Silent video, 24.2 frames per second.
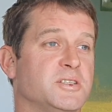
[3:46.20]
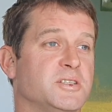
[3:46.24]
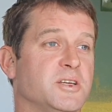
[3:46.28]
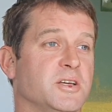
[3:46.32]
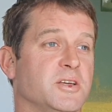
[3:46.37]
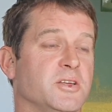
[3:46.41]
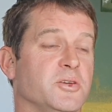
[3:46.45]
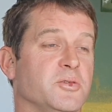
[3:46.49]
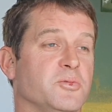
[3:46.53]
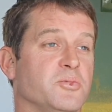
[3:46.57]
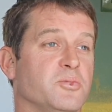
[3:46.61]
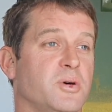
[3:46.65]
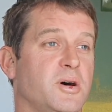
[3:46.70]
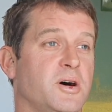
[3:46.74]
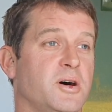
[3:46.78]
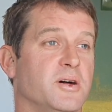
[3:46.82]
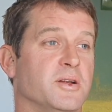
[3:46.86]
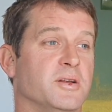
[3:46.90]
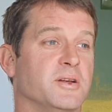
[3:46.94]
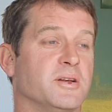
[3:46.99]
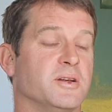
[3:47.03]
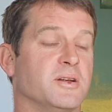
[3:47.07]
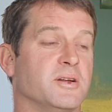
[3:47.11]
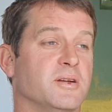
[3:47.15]
You
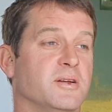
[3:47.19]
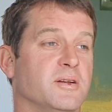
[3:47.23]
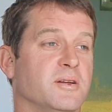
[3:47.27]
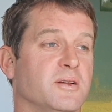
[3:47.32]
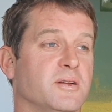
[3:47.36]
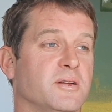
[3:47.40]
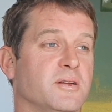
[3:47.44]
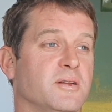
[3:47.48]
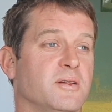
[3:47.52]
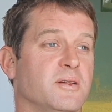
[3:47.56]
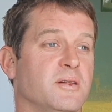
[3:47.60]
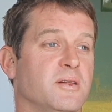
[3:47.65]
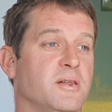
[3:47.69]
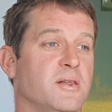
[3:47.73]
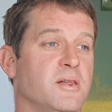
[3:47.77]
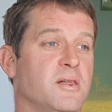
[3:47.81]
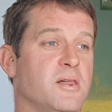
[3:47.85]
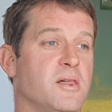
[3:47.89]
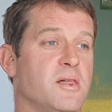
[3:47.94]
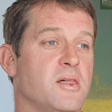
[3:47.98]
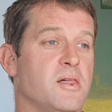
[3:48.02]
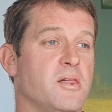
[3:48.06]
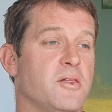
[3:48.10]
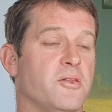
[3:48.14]
want,
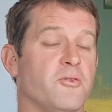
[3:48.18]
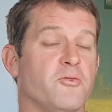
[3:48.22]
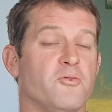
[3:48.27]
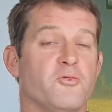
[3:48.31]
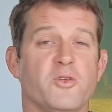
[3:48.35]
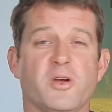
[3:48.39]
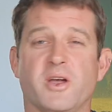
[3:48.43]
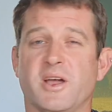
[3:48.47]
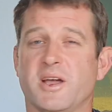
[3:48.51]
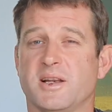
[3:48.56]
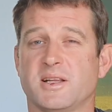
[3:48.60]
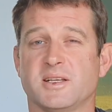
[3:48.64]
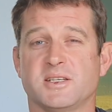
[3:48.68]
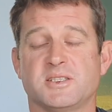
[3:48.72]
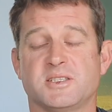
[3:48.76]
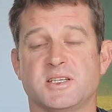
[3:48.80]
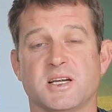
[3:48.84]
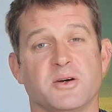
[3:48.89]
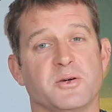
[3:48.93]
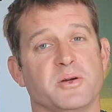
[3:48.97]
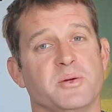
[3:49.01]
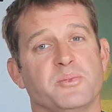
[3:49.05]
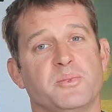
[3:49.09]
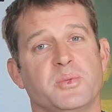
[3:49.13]
the reel is
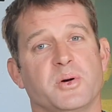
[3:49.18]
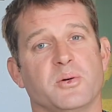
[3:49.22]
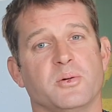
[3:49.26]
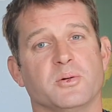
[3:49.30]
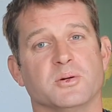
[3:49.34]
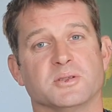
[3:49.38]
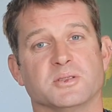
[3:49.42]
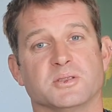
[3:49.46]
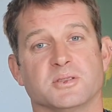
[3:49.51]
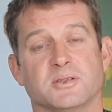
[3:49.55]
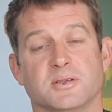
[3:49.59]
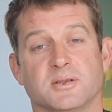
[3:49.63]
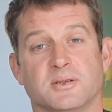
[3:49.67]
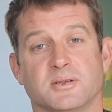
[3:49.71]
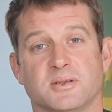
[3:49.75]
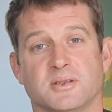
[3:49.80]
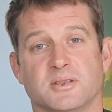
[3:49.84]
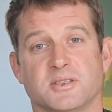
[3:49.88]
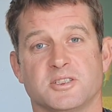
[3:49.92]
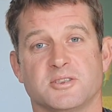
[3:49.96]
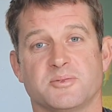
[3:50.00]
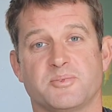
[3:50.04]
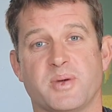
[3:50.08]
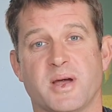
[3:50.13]
so important.
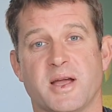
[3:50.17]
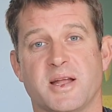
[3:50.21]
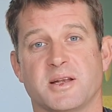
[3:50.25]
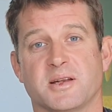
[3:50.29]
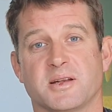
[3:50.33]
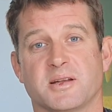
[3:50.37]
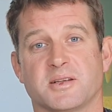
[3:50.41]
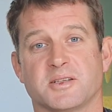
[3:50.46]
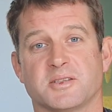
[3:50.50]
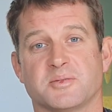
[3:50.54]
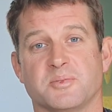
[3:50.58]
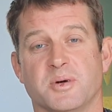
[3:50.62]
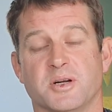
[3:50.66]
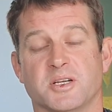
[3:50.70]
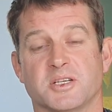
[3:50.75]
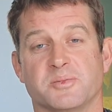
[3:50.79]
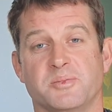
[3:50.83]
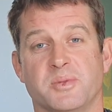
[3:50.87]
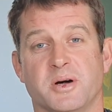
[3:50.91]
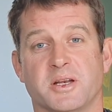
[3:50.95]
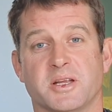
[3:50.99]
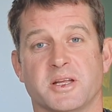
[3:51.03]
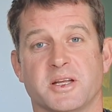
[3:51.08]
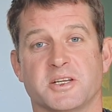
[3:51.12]
Spend as much
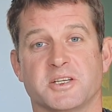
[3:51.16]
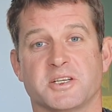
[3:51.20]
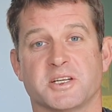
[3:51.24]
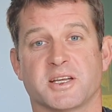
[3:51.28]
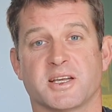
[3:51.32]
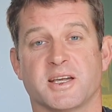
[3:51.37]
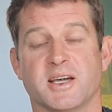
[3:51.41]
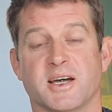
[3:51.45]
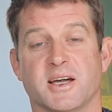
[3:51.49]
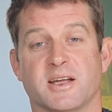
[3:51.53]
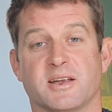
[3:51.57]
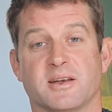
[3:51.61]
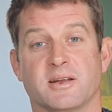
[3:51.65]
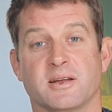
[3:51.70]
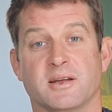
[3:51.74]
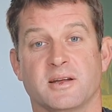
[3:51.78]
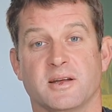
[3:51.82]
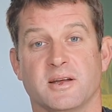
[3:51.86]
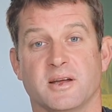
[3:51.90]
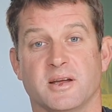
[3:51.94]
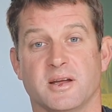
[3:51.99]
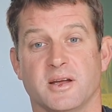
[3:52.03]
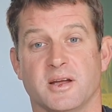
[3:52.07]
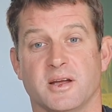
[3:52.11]
money as you can.
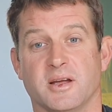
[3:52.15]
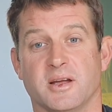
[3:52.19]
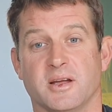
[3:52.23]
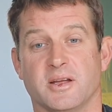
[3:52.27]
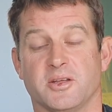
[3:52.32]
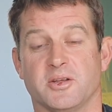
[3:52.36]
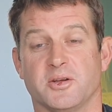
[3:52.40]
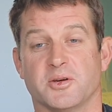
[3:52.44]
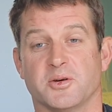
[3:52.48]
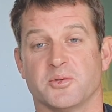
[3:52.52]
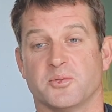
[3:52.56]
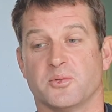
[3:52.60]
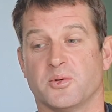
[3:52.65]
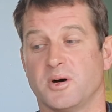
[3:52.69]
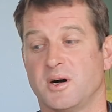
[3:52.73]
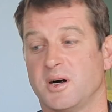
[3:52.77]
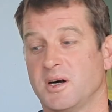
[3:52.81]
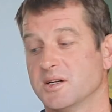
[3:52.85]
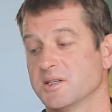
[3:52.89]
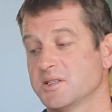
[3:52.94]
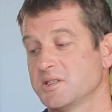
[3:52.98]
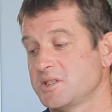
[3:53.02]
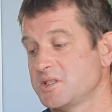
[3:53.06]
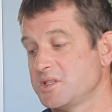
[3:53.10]
Your
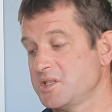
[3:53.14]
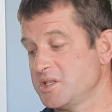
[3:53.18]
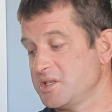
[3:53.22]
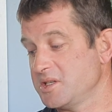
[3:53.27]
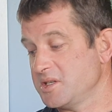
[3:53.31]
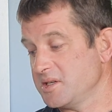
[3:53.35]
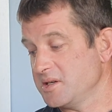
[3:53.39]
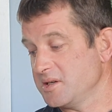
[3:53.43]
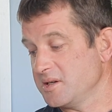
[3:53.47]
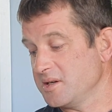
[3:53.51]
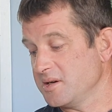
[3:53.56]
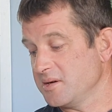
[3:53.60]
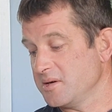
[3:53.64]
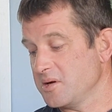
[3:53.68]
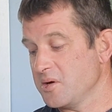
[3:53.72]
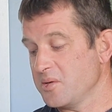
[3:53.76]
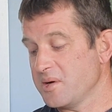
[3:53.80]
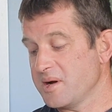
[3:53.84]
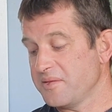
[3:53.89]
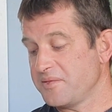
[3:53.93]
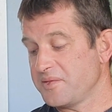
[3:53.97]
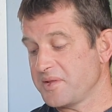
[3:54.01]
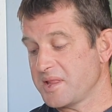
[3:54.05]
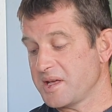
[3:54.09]
watch,
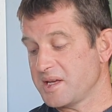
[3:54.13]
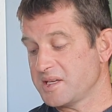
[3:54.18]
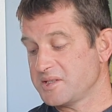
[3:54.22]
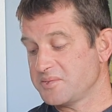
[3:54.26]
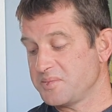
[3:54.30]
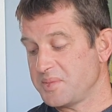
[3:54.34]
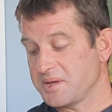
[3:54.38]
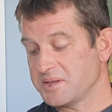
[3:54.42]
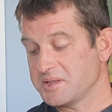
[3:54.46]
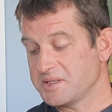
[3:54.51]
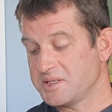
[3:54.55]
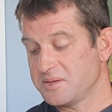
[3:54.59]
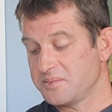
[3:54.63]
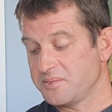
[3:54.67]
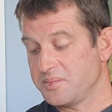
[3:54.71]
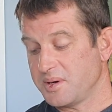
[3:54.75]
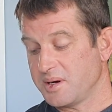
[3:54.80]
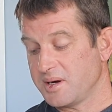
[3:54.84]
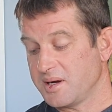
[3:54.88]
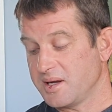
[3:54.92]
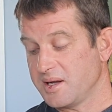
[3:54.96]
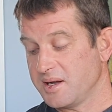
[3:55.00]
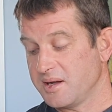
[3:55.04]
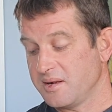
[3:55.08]
whoever they're sponsored
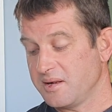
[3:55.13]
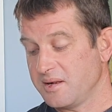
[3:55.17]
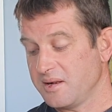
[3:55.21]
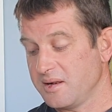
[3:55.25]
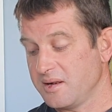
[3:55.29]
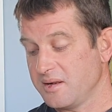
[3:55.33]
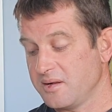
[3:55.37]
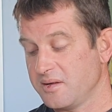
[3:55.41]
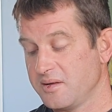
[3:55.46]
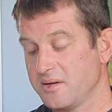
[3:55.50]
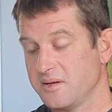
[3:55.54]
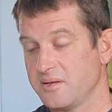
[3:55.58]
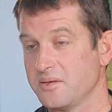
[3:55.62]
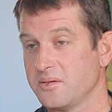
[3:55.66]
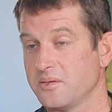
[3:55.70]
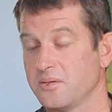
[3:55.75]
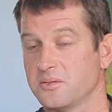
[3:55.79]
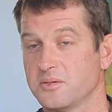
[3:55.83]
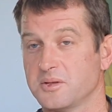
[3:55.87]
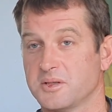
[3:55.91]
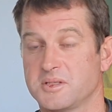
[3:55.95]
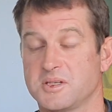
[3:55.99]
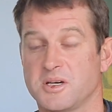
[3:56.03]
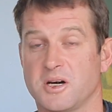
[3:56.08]
by,
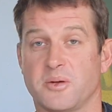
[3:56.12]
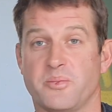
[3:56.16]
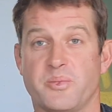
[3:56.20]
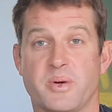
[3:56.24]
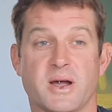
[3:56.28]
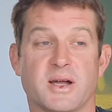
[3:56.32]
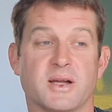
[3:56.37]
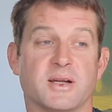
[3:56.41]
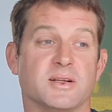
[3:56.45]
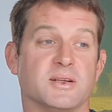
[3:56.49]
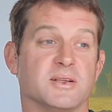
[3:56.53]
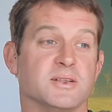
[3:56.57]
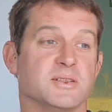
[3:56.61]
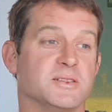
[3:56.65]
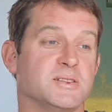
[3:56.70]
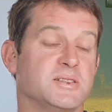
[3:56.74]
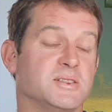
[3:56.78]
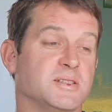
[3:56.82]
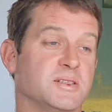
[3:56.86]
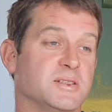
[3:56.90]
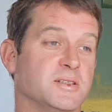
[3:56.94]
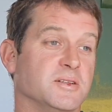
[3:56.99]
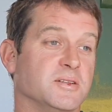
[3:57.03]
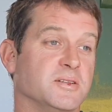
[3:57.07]
all the top
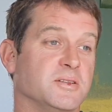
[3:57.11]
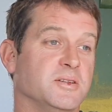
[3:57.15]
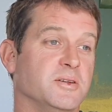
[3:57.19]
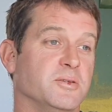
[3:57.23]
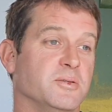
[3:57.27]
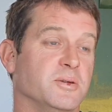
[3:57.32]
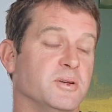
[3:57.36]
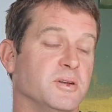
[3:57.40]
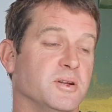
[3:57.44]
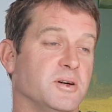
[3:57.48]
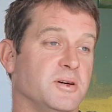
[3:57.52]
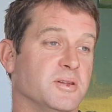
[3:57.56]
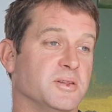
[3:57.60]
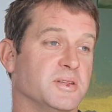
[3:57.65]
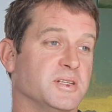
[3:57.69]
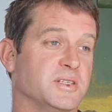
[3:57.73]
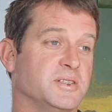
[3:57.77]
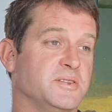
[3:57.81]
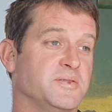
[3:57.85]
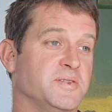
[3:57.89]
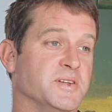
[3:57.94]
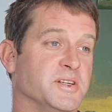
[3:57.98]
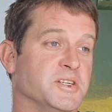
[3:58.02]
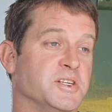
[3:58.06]
anglers that do a lot of this
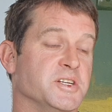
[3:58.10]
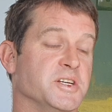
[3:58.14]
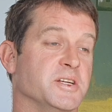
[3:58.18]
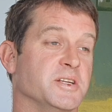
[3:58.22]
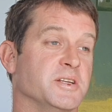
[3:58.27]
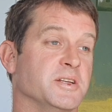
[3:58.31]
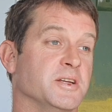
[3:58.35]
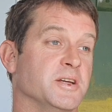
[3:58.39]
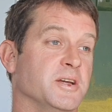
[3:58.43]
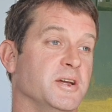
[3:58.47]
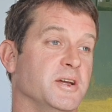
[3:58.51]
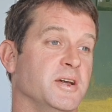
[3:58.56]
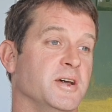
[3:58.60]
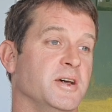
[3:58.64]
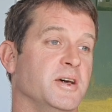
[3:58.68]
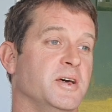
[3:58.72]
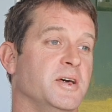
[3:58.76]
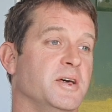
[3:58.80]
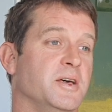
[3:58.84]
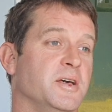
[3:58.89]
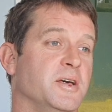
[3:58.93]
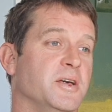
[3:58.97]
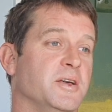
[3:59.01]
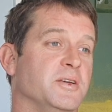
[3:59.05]
fishing
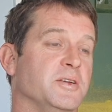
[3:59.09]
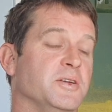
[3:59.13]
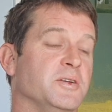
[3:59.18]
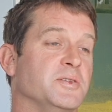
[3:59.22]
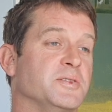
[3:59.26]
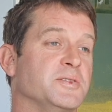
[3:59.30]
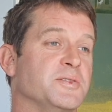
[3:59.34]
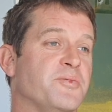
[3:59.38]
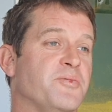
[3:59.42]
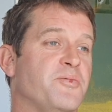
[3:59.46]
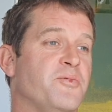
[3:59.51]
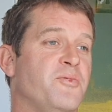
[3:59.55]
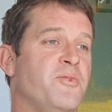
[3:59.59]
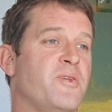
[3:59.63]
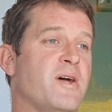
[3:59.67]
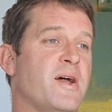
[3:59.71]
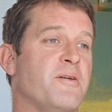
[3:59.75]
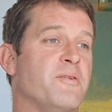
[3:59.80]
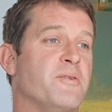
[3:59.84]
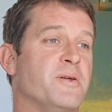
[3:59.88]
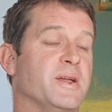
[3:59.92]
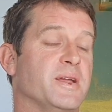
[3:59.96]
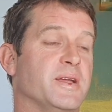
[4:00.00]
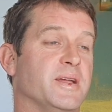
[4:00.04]
use a
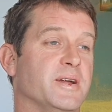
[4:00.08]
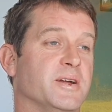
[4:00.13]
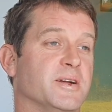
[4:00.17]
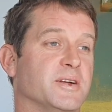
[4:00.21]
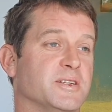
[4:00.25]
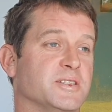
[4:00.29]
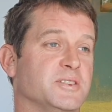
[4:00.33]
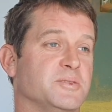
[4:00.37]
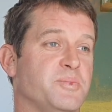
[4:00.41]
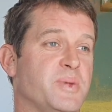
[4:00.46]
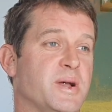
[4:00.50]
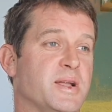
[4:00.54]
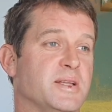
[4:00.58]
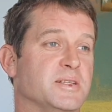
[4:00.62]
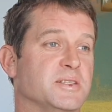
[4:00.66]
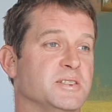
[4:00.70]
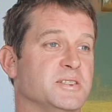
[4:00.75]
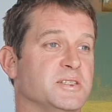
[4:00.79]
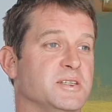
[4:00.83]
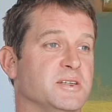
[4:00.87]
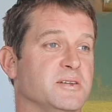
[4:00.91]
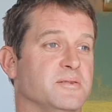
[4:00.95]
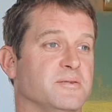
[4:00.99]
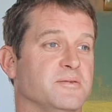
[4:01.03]
very
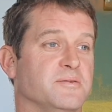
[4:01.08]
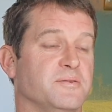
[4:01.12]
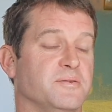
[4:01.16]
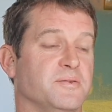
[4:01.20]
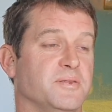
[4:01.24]
expensive